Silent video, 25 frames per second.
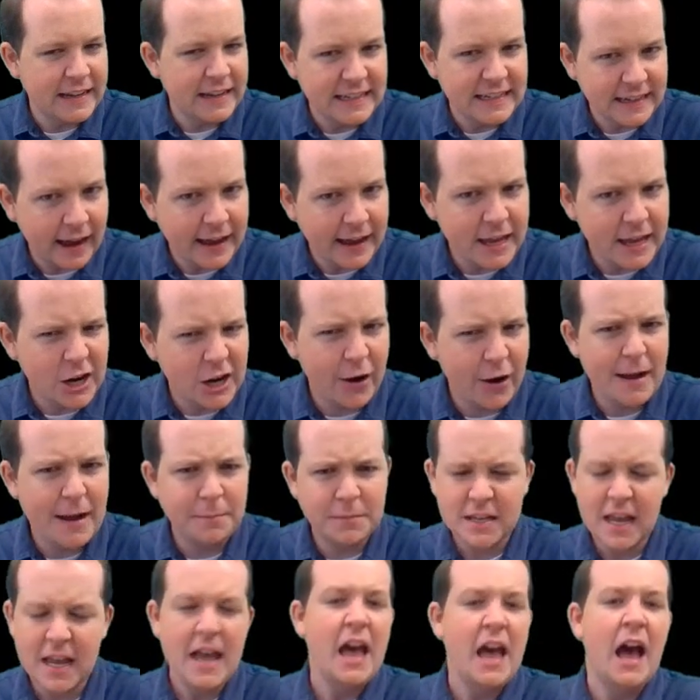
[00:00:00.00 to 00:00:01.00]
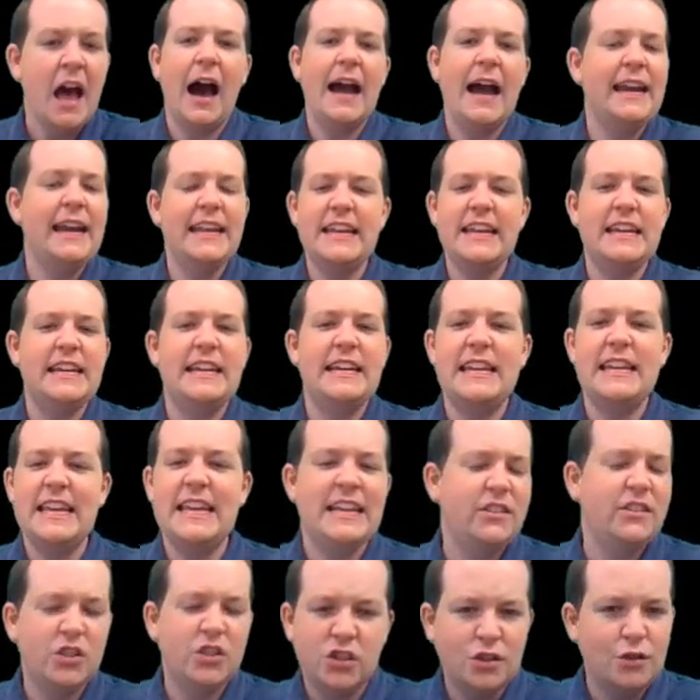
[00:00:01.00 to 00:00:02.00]
diagrams. I didn't
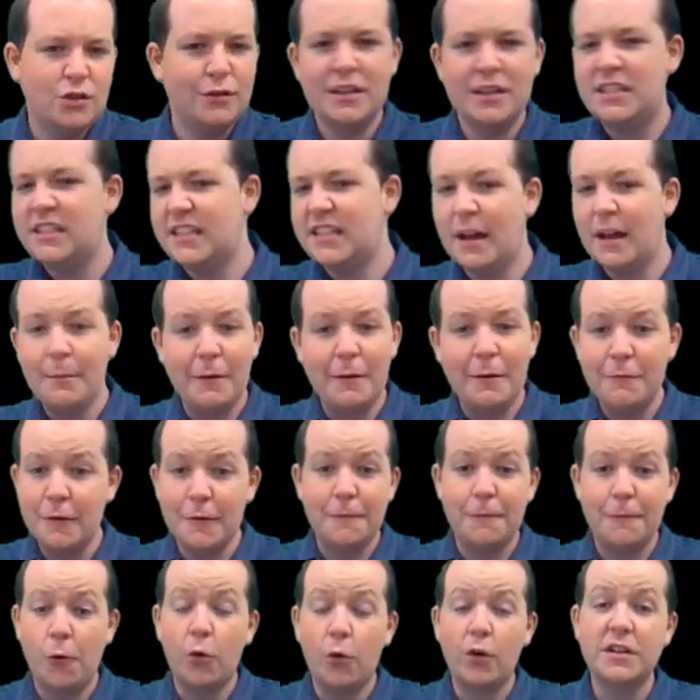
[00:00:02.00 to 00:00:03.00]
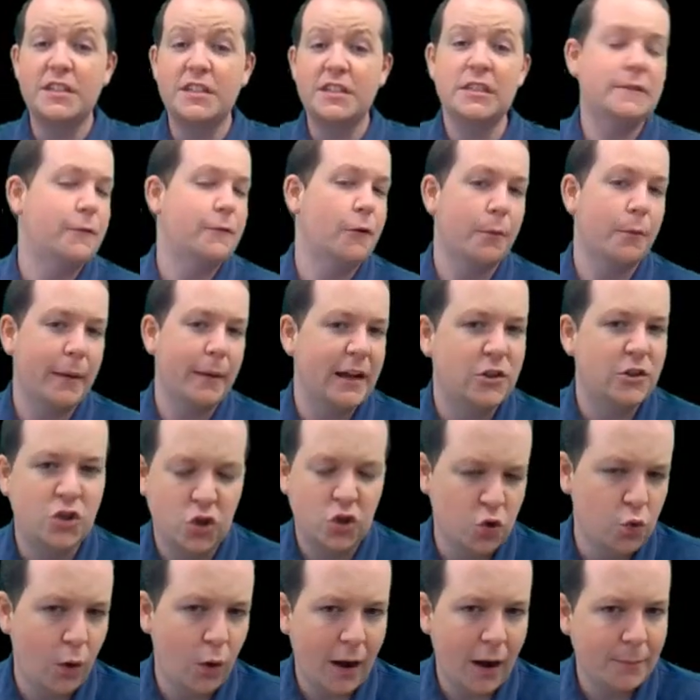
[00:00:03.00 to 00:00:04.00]
need to do the sum of the forces for my
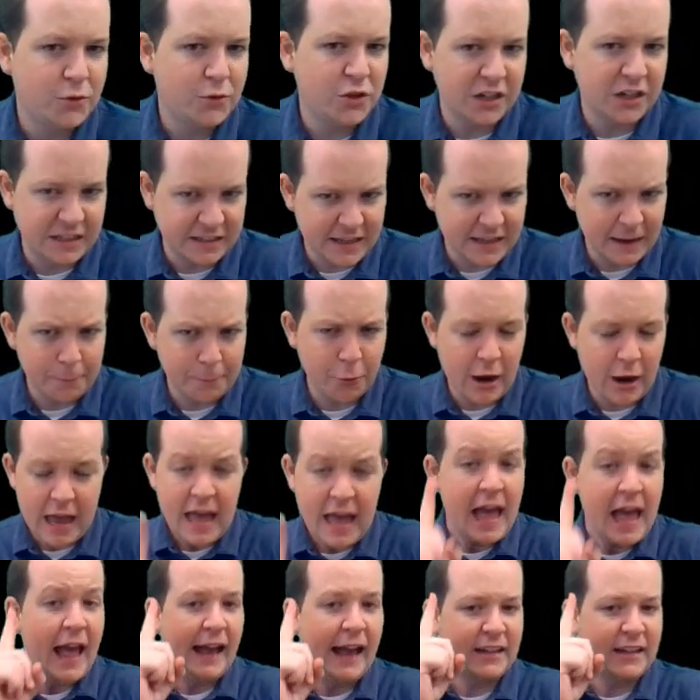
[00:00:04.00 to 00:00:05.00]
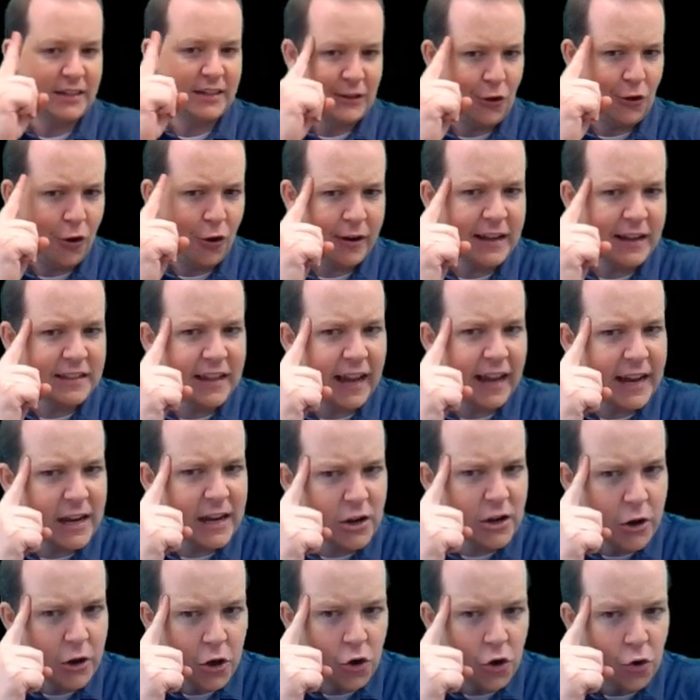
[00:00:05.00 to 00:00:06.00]
two objects separate. As long as I
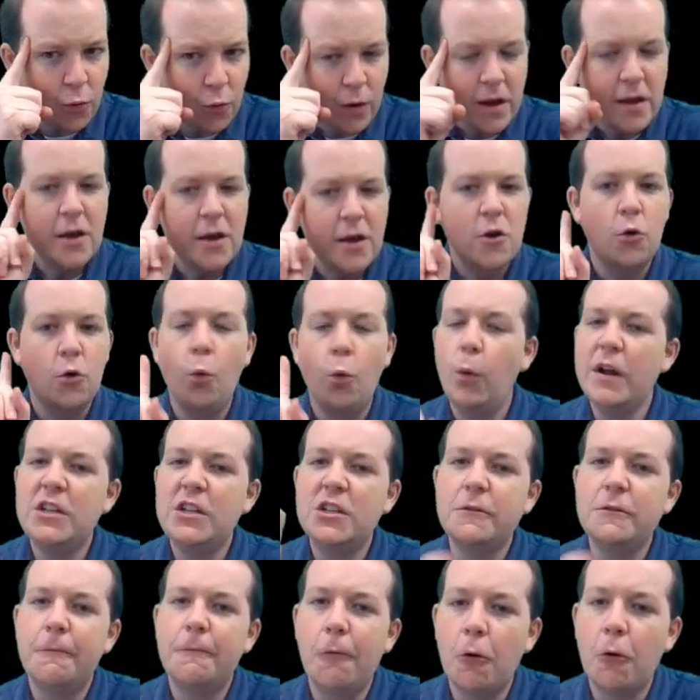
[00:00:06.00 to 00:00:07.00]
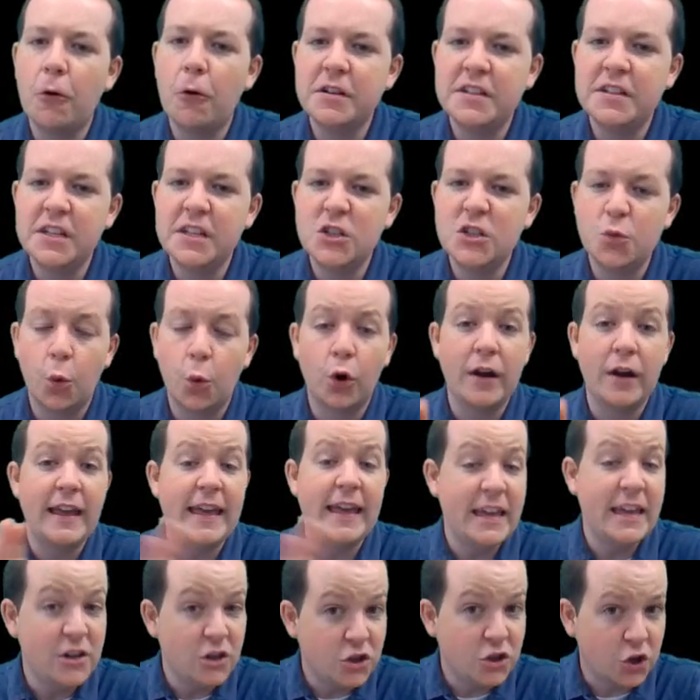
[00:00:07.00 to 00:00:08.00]
knew which forces were
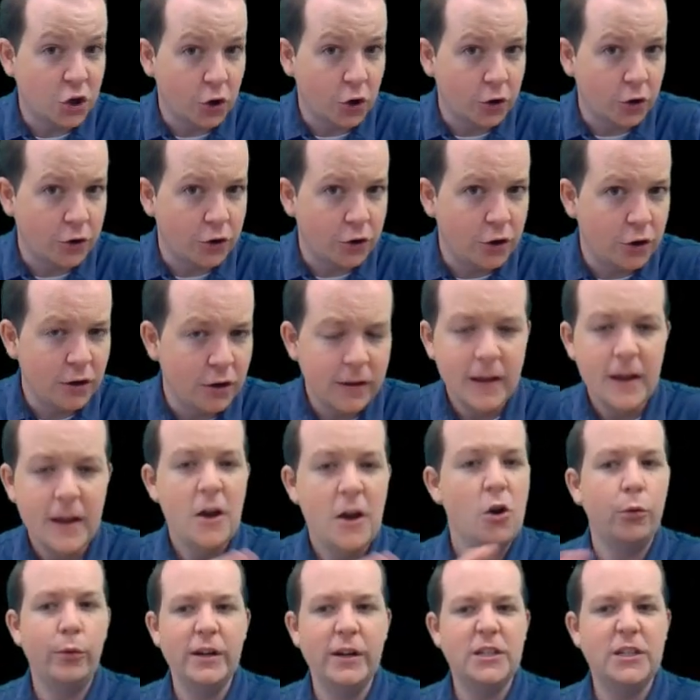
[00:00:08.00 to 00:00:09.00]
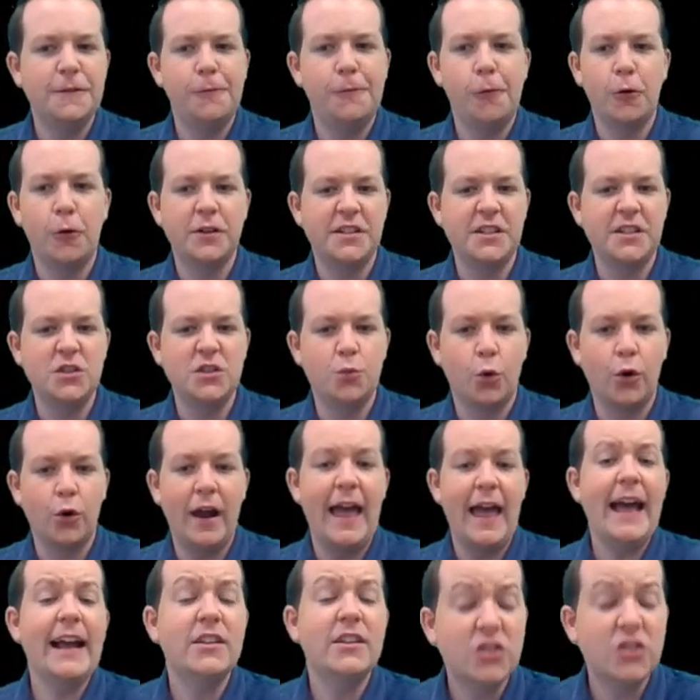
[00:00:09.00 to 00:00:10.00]
internal, which forces were
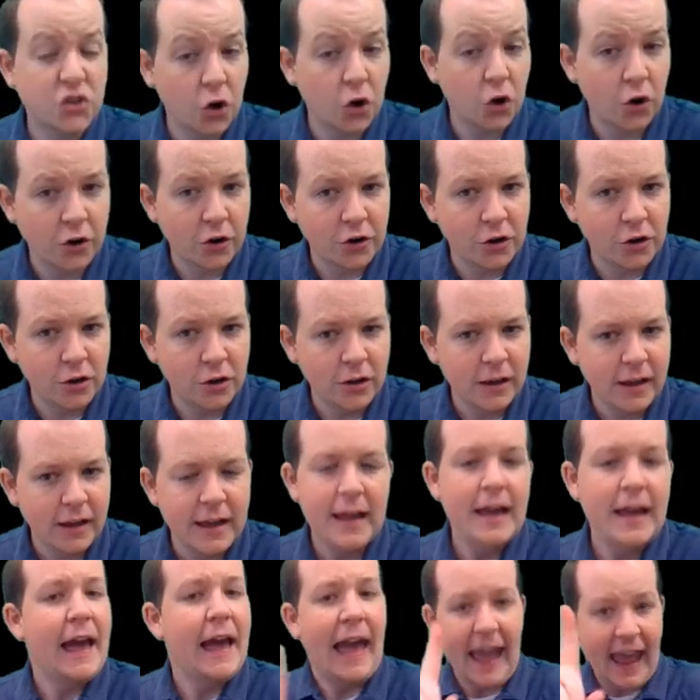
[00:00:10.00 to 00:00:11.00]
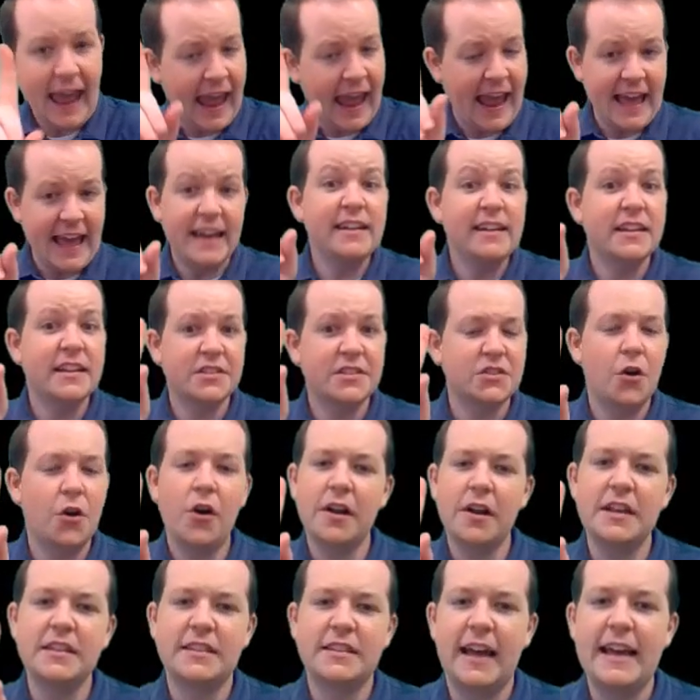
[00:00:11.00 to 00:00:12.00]
external, and as
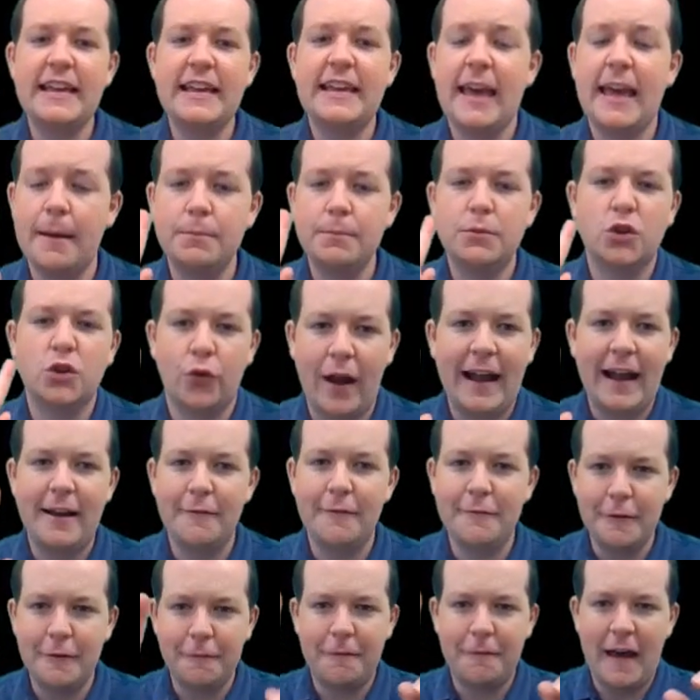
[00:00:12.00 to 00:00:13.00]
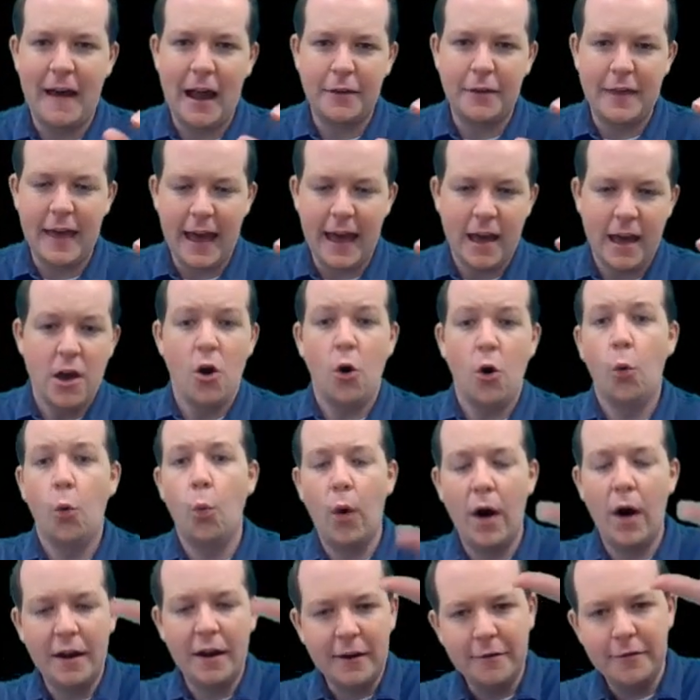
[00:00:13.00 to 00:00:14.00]
long as I kept track of the fact that
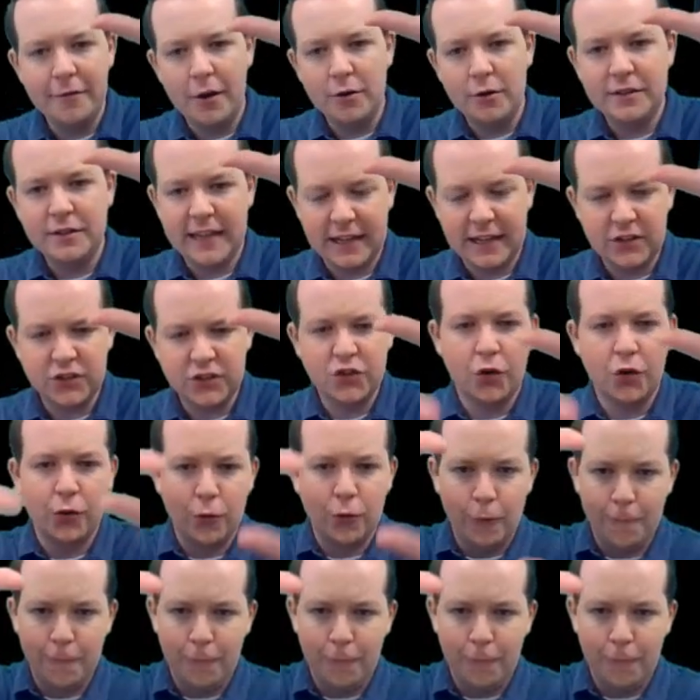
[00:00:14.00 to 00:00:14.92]
one of those external